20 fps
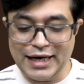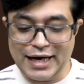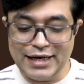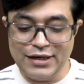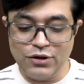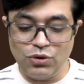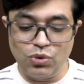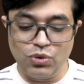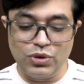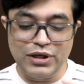
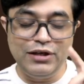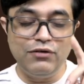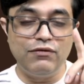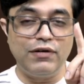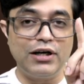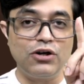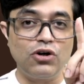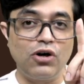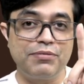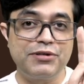and only
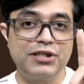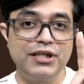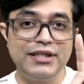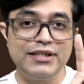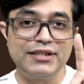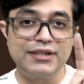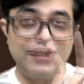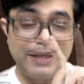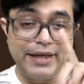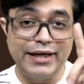one option
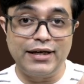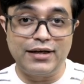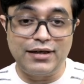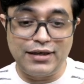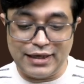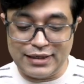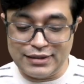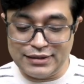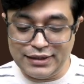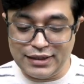is correct,
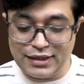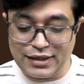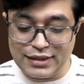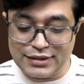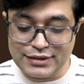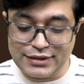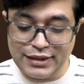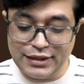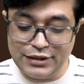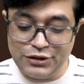and they are
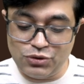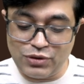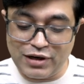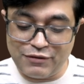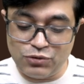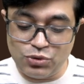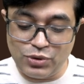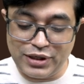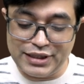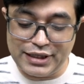asking you
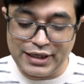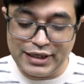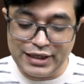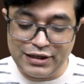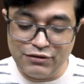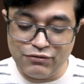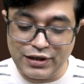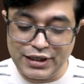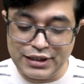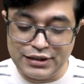have to
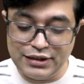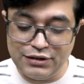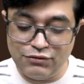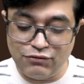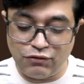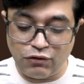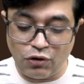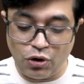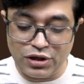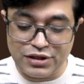identify the
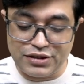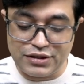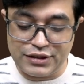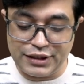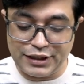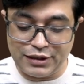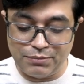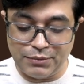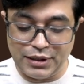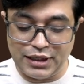false
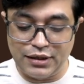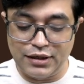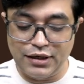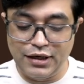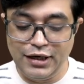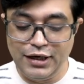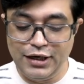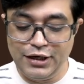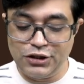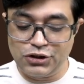statement.
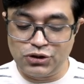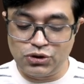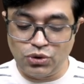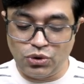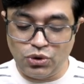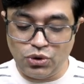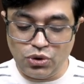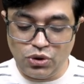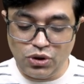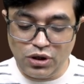
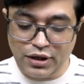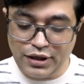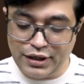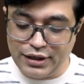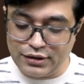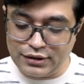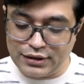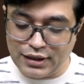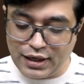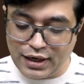So
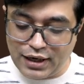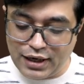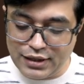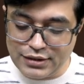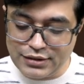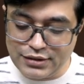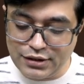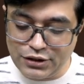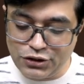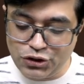the
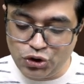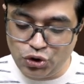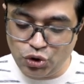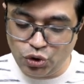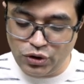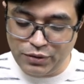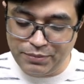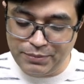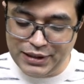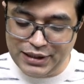answer
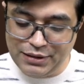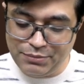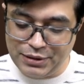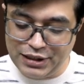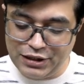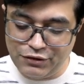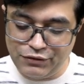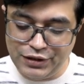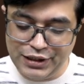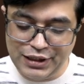should be
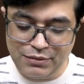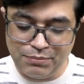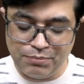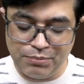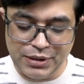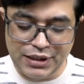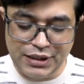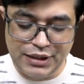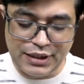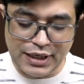between
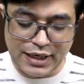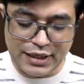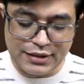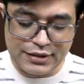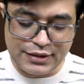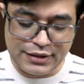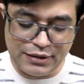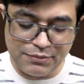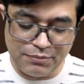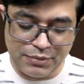B and
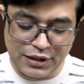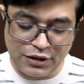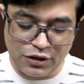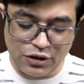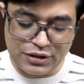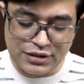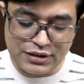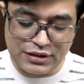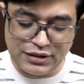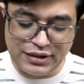C
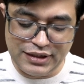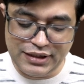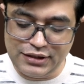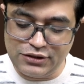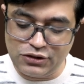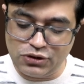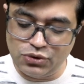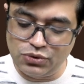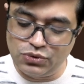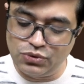because
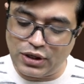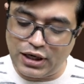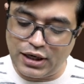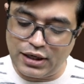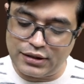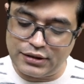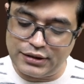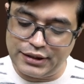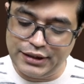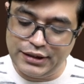these two
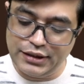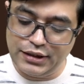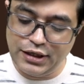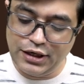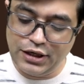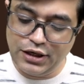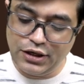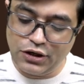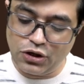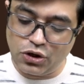are the
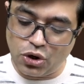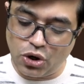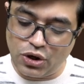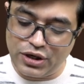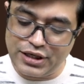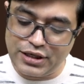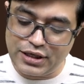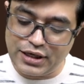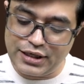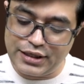
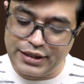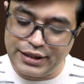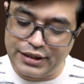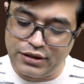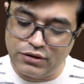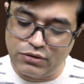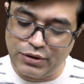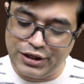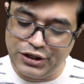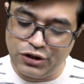
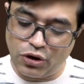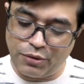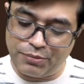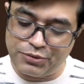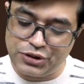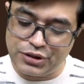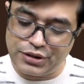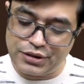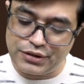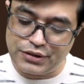contradictory
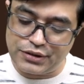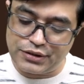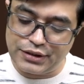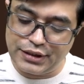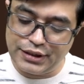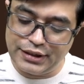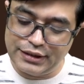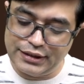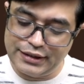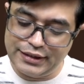options.
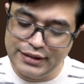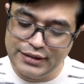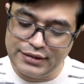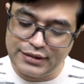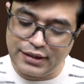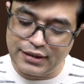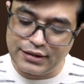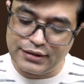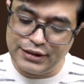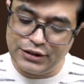These
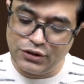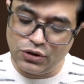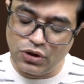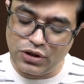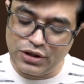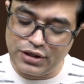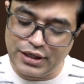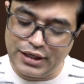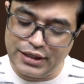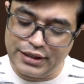are the
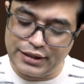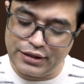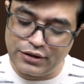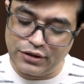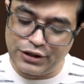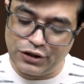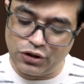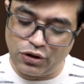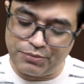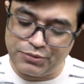
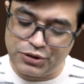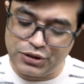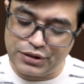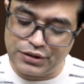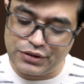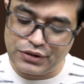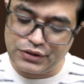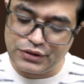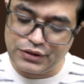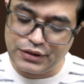contradictory
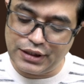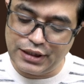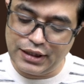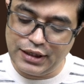options,